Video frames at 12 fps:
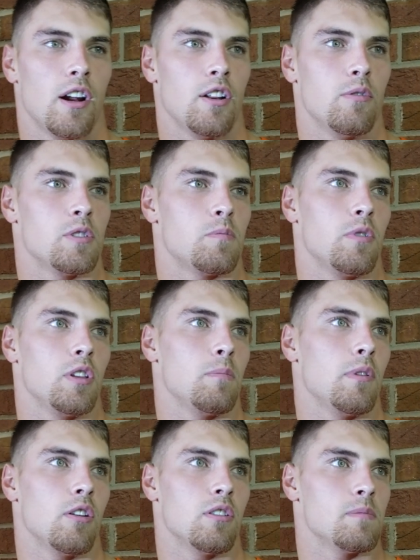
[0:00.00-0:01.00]
I know it's really
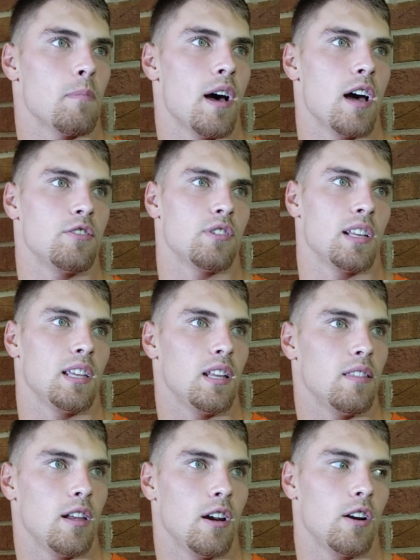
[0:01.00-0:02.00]
been on his mind trying to get
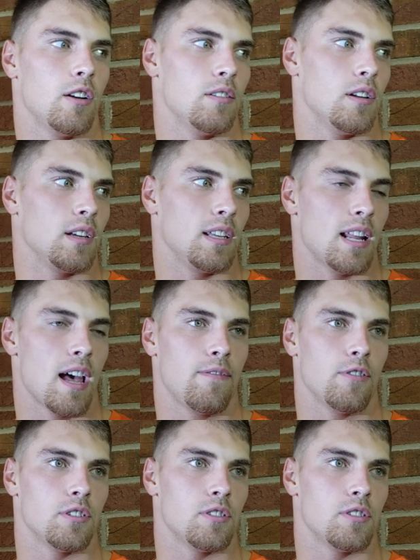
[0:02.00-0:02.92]
in there and get after it,